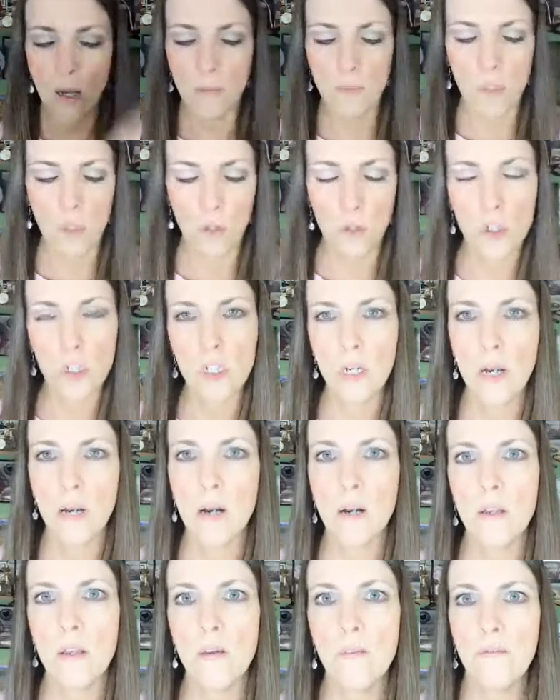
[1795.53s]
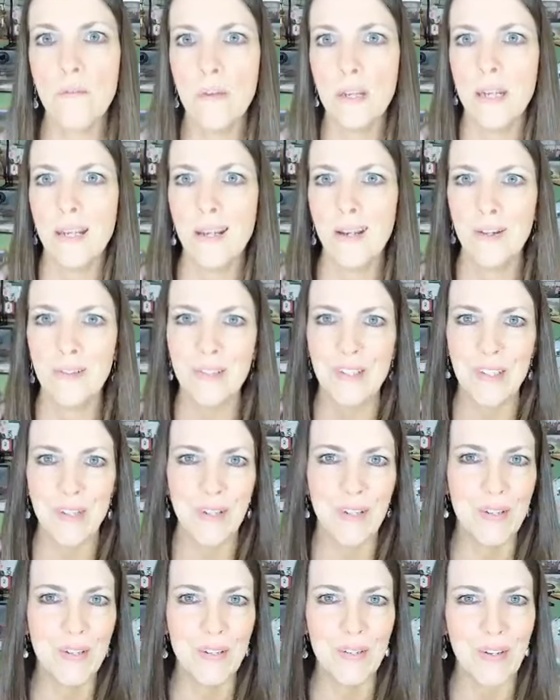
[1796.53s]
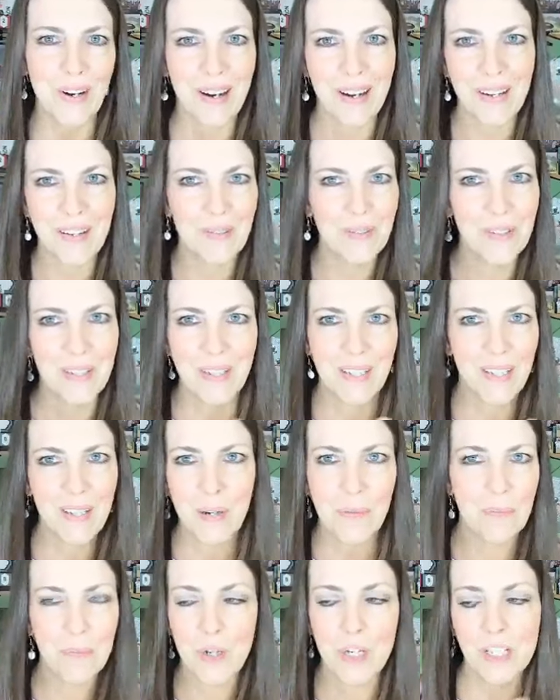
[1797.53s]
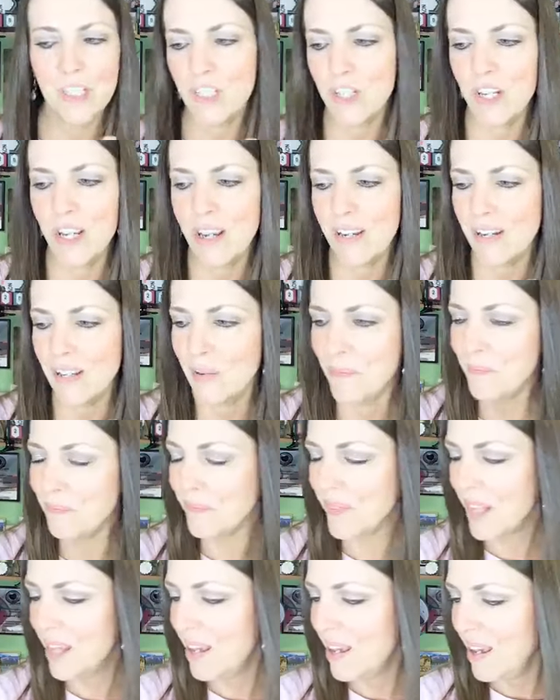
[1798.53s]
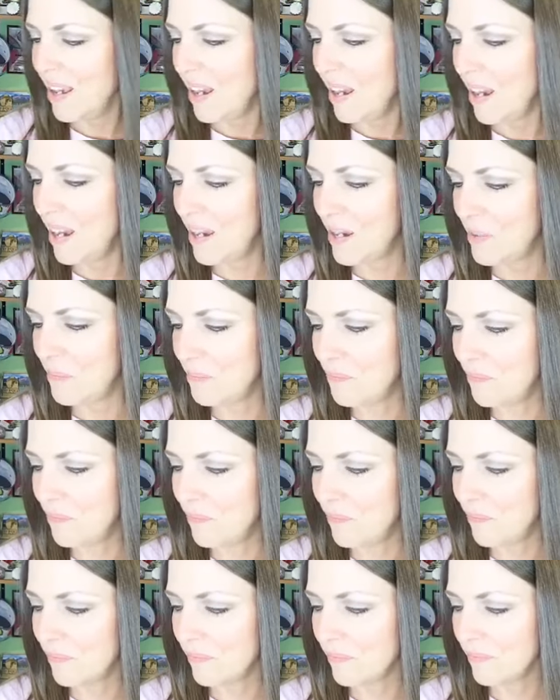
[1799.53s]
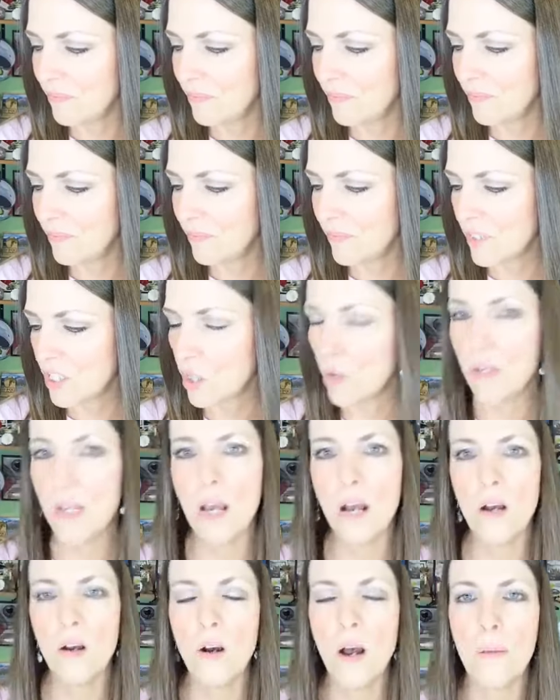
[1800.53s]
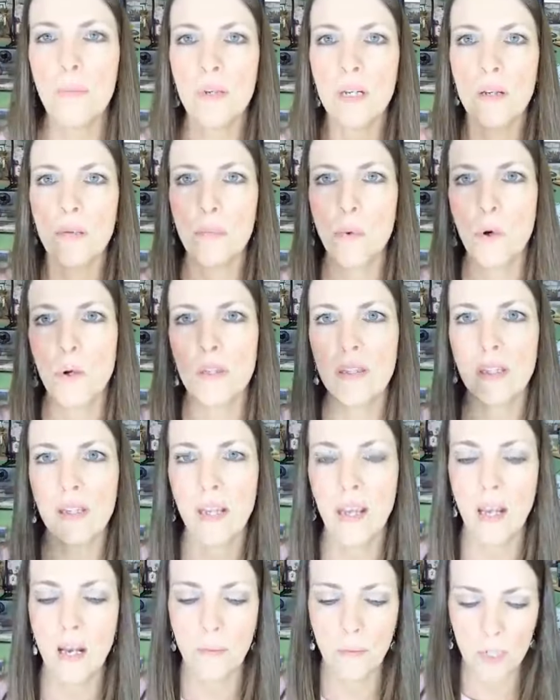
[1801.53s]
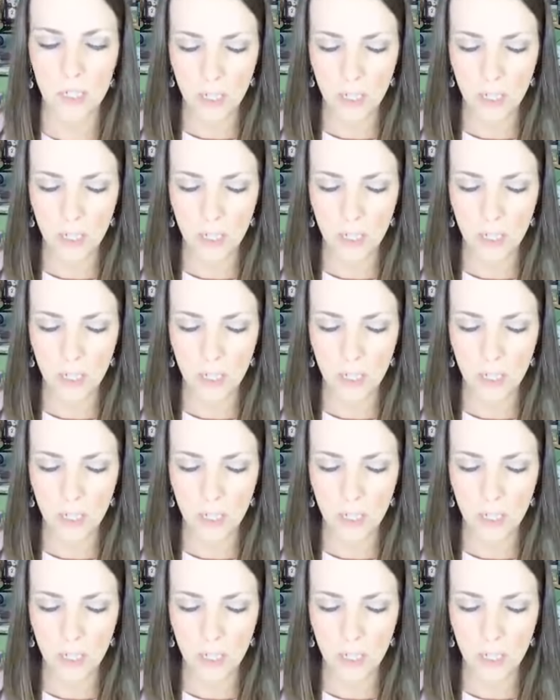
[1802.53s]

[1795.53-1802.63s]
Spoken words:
So share the video too. I would appreciate it. So now I'm going to point the camera